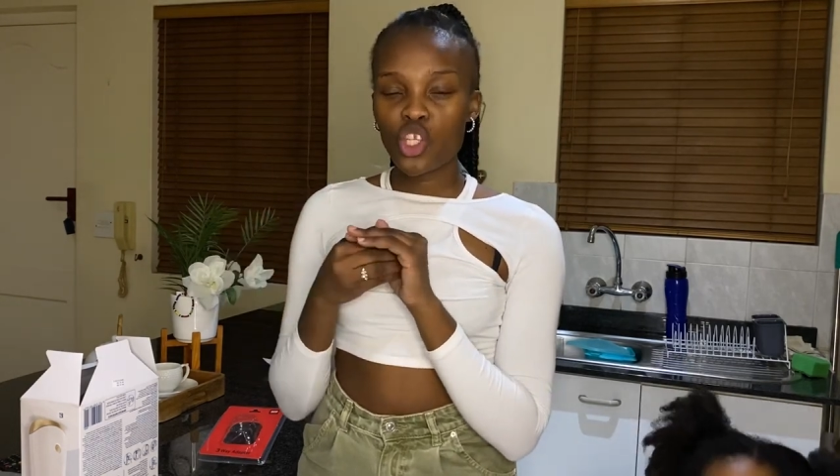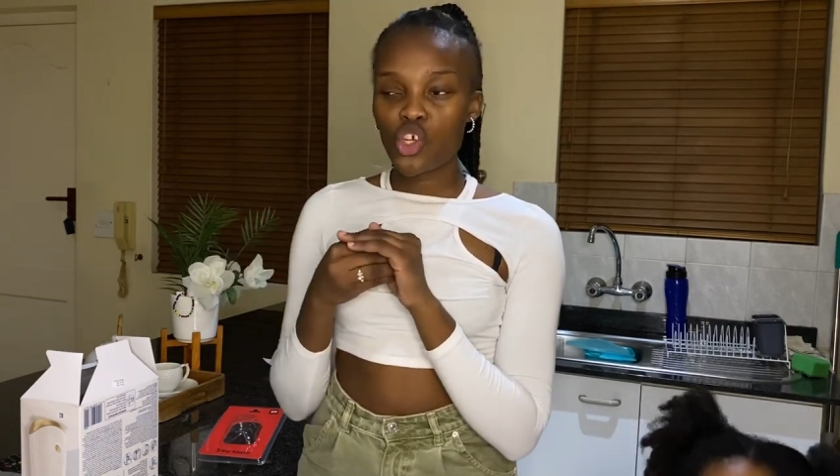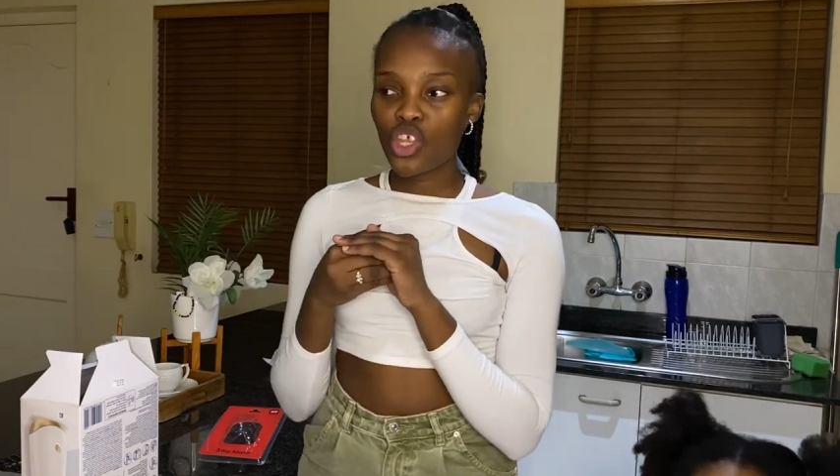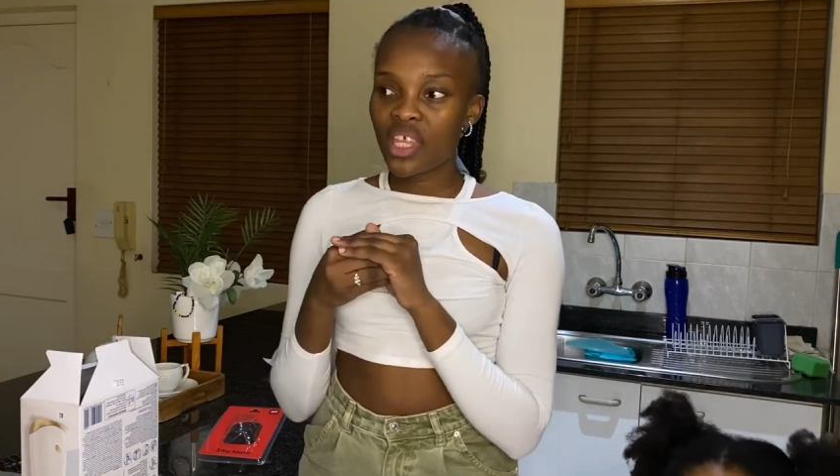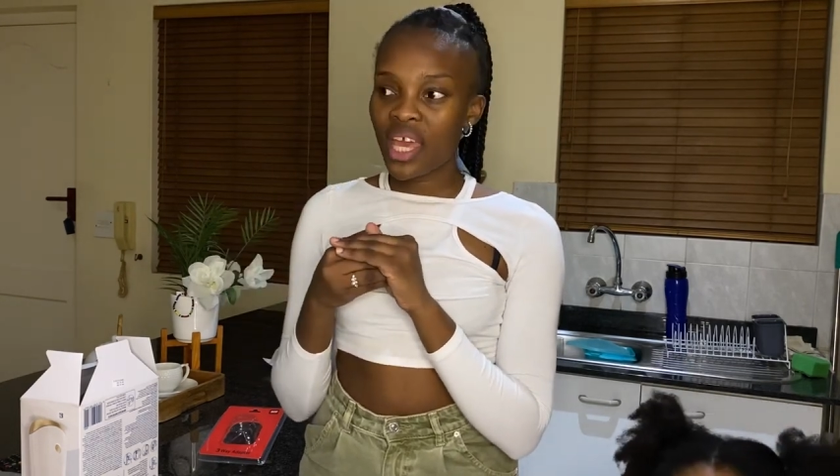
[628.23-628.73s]
your
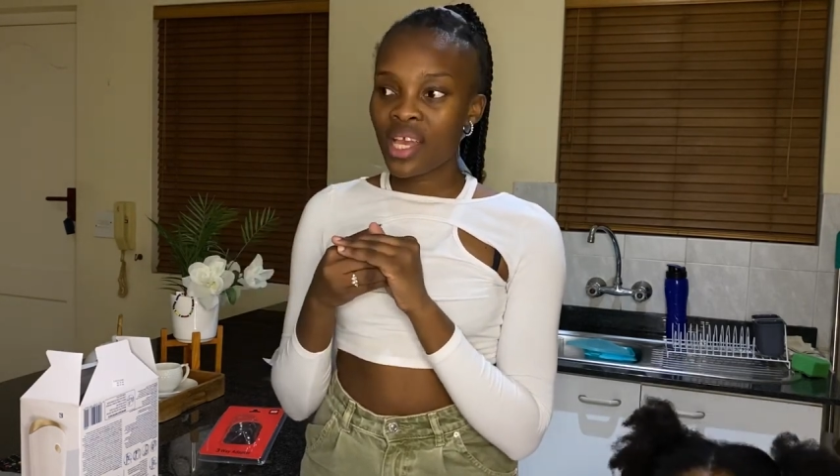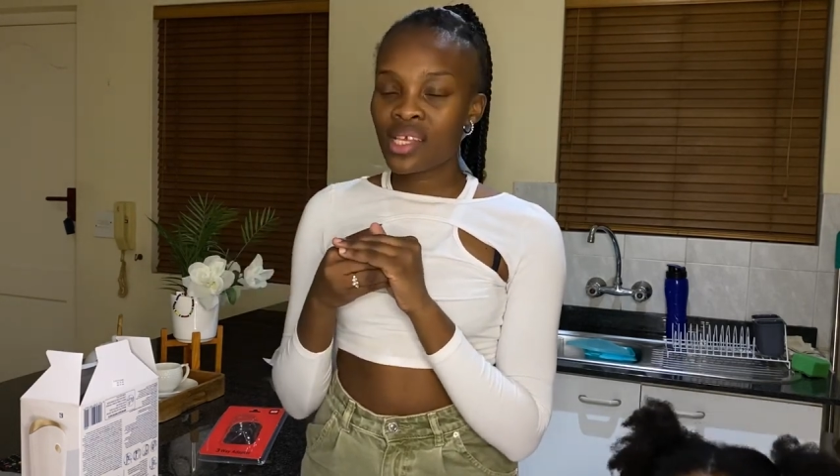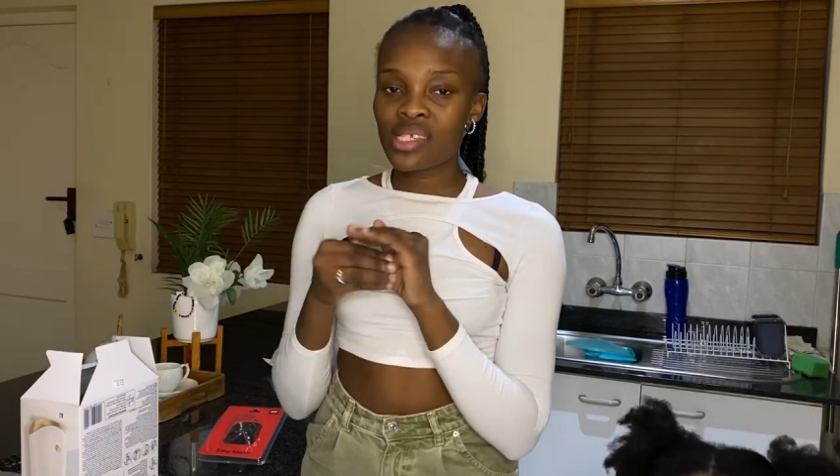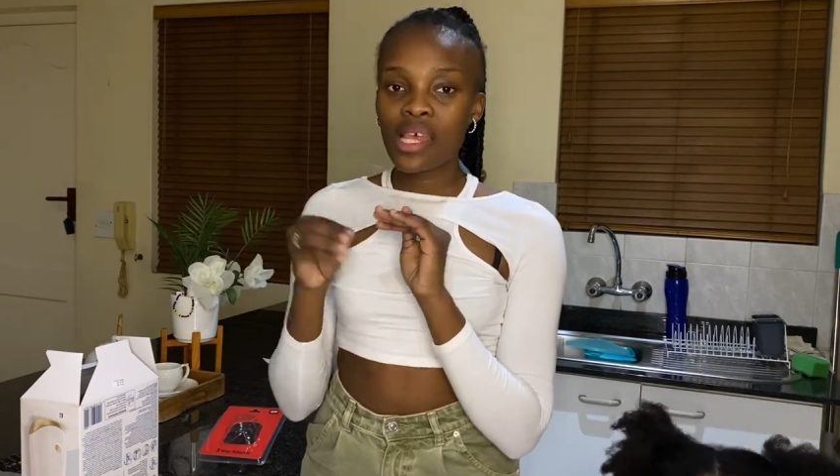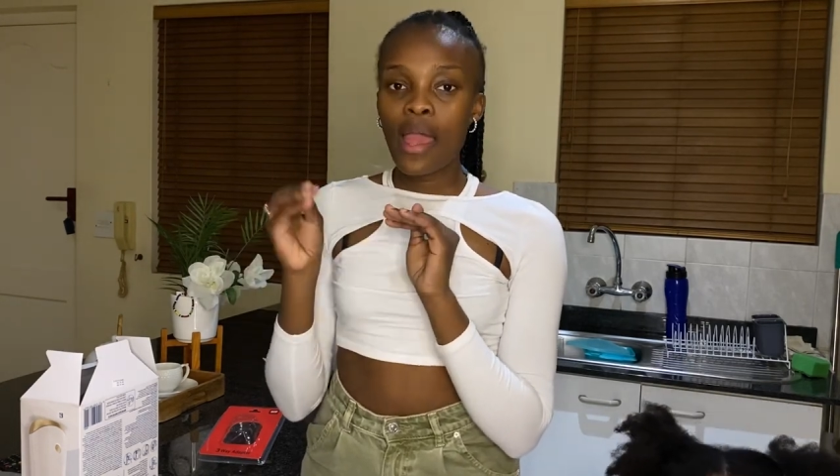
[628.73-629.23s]

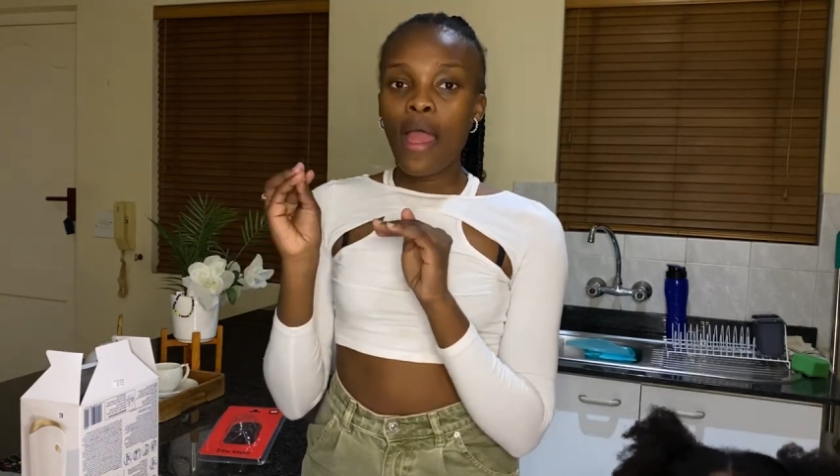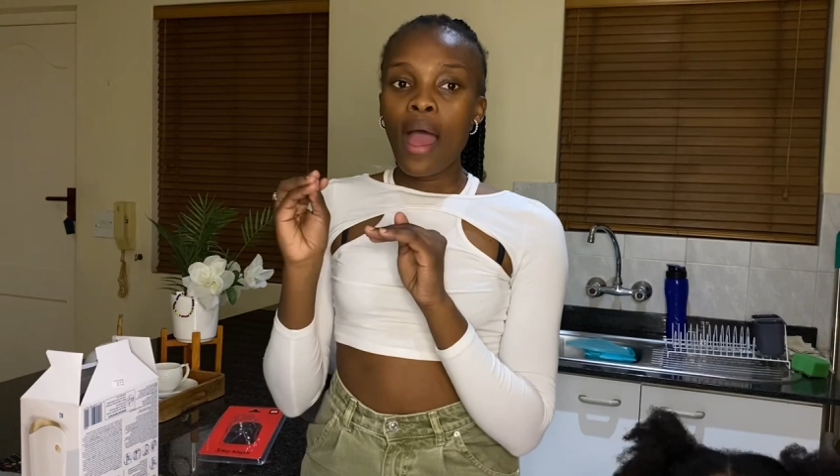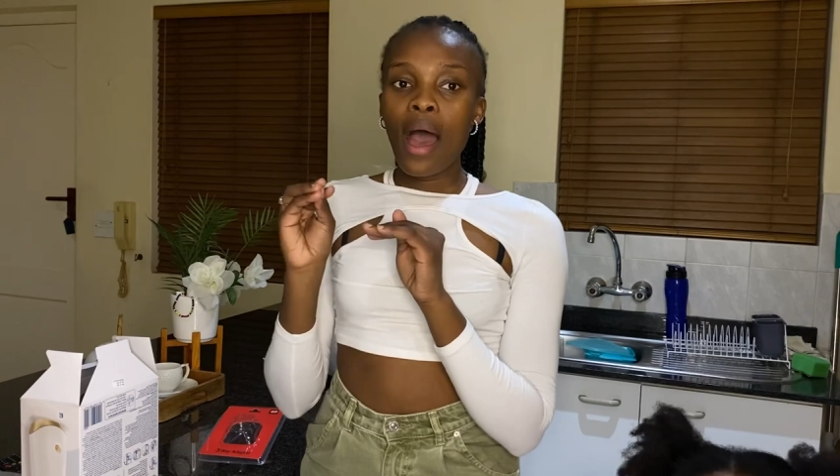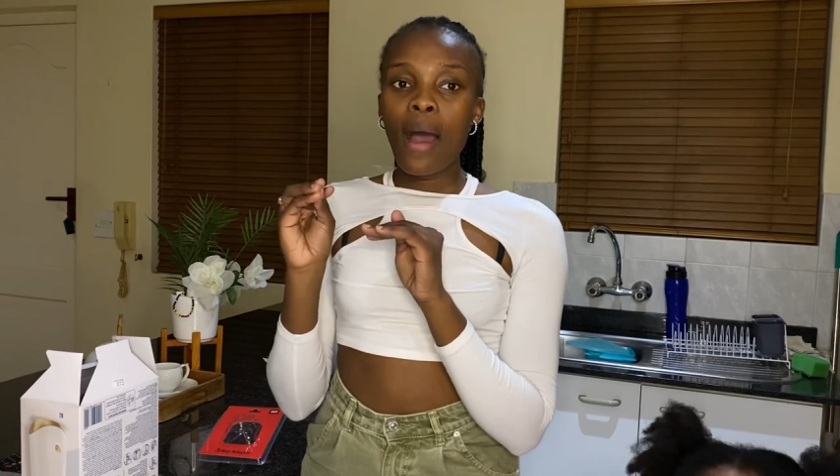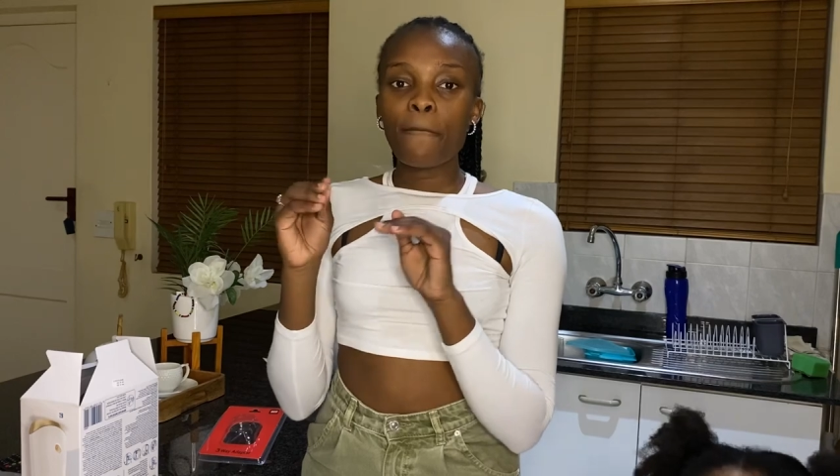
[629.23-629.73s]
things
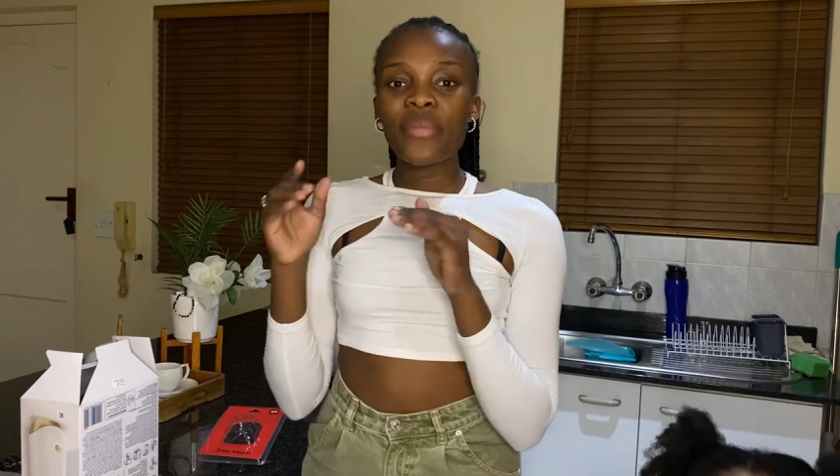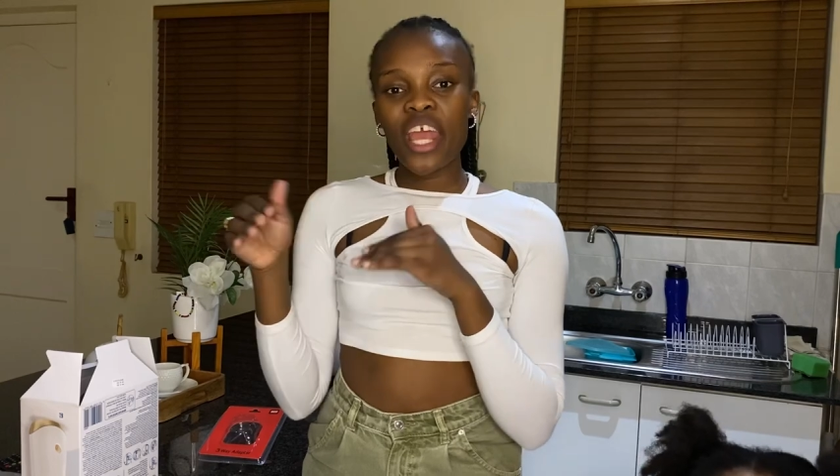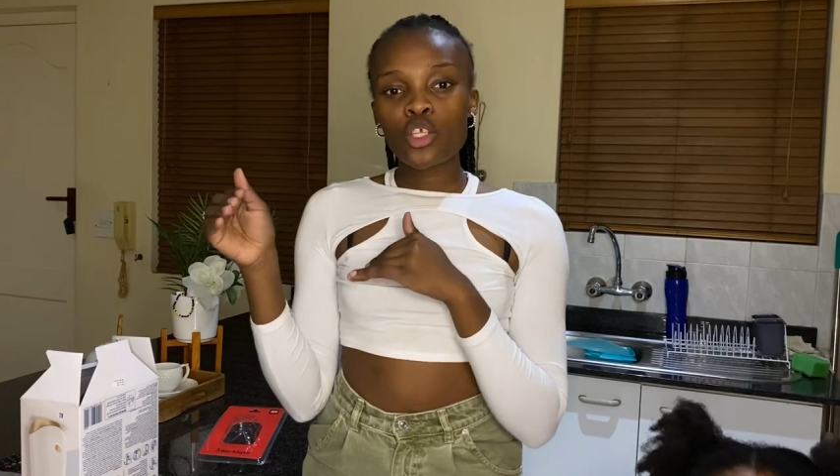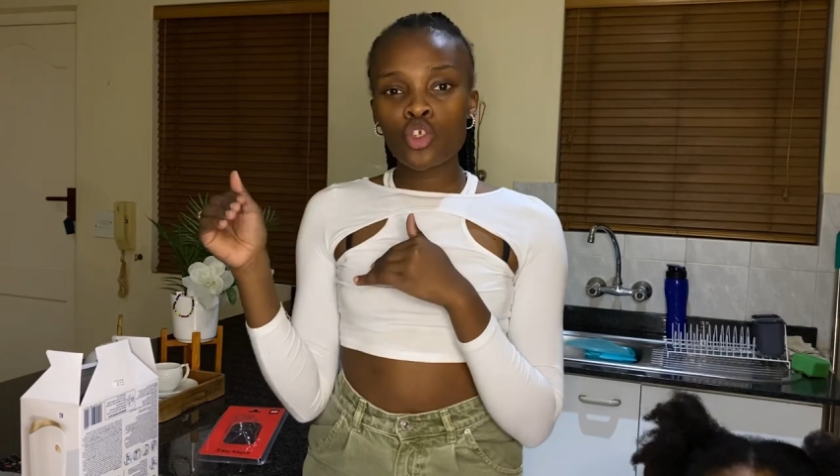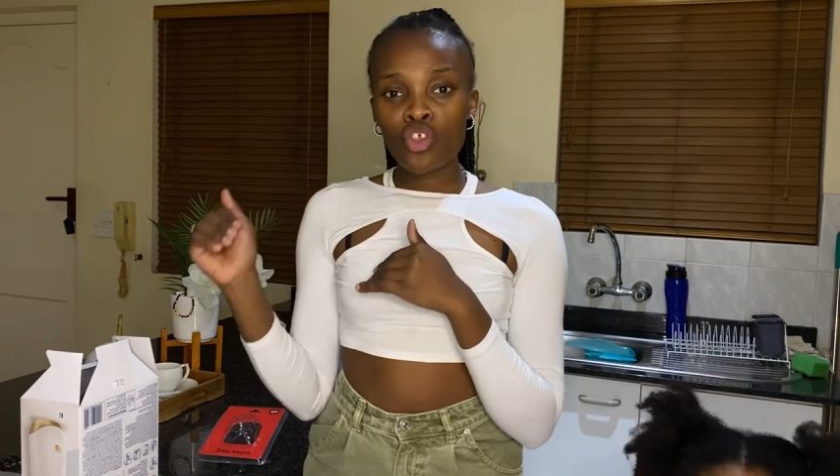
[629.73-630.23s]

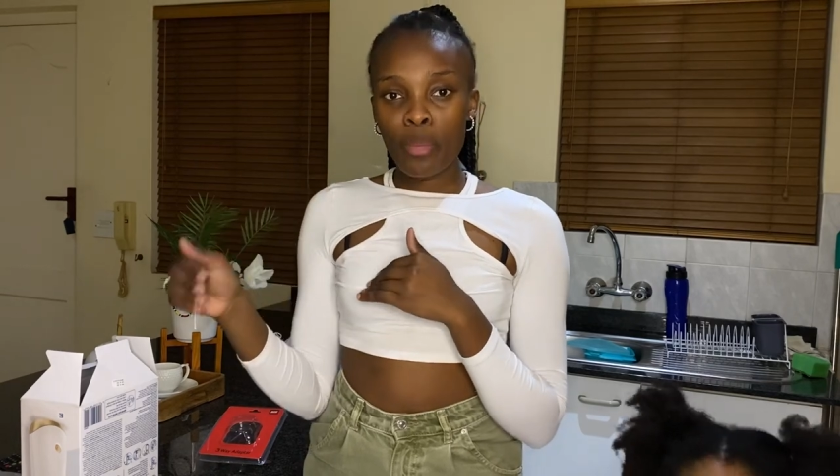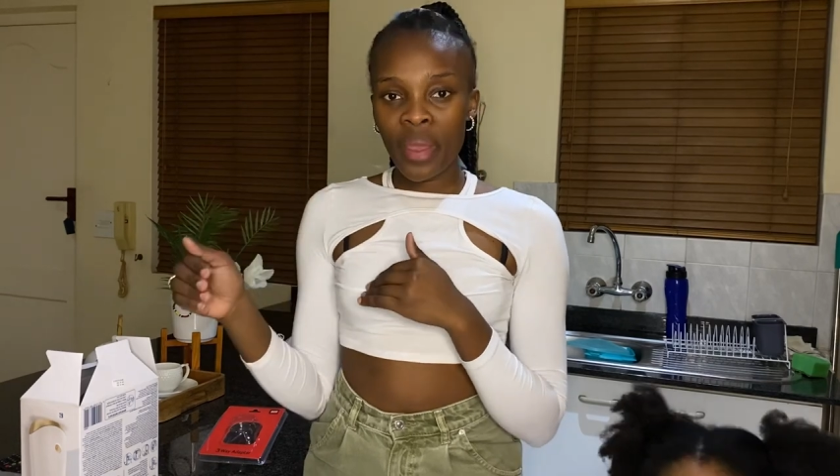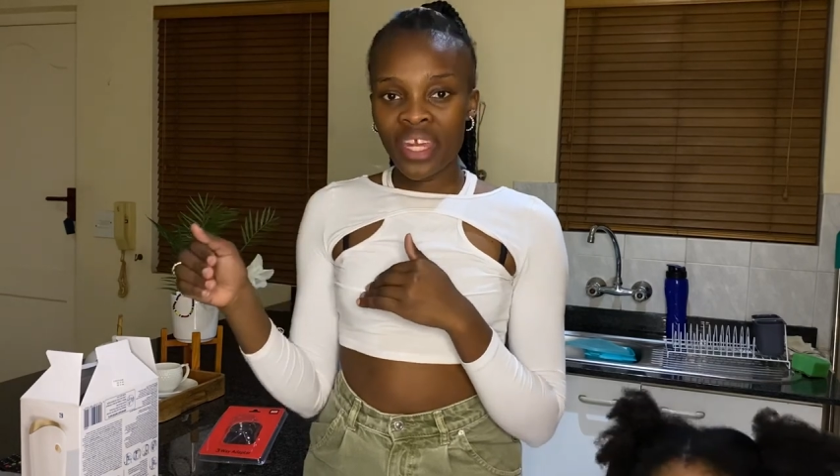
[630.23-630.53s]
next to the bed.